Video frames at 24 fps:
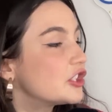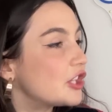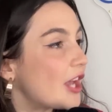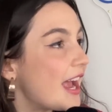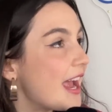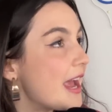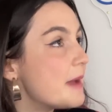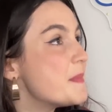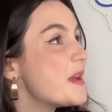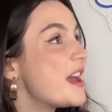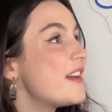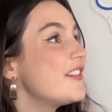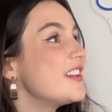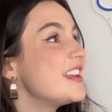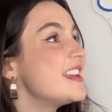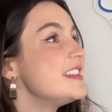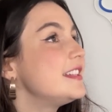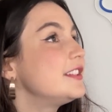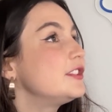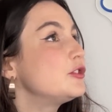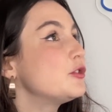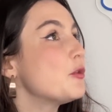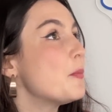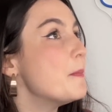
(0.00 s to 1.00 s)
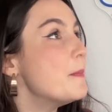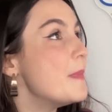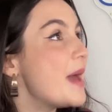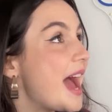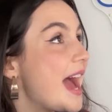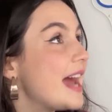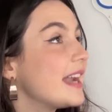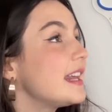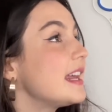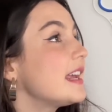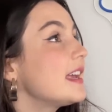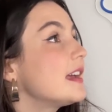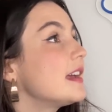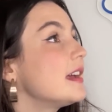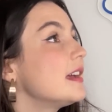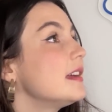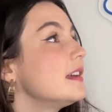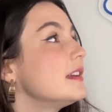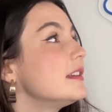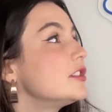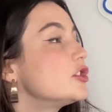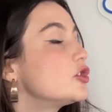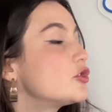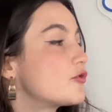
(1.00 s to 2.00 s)
I am having a somatic
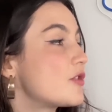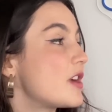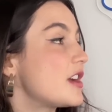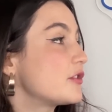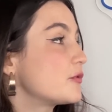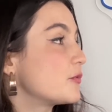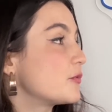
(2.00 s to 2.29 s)
stress